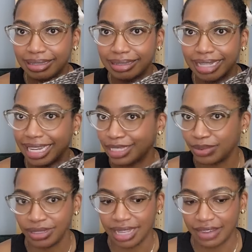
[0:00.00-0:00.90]
I guess
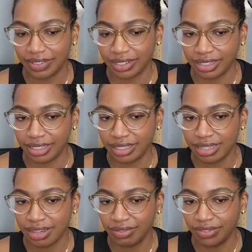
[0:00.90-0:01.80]
we'll have to
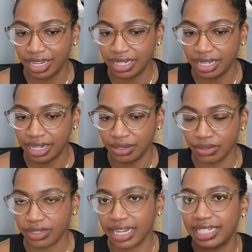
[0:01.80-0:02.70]
see and find
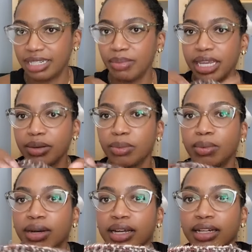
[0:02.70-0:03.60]
out. I did make
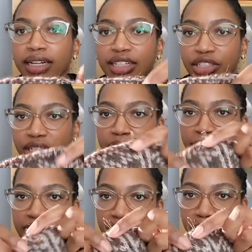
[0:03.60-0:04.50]
one adjustment
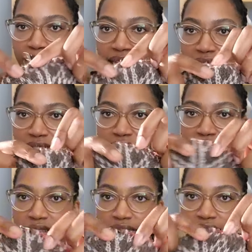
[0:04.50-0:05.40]
to the pattern,
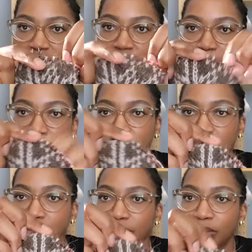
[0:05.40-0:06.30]
which I'll talk
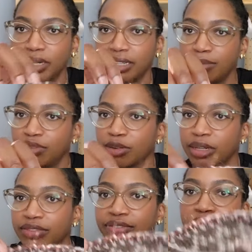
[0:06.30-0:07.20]
about quickly before my
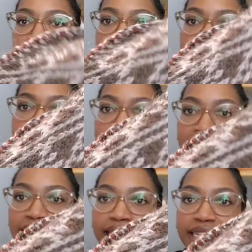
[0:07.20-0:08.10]
phone
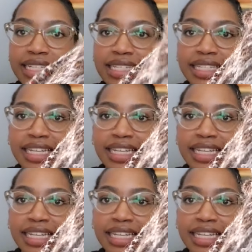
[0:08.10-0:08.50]
dies.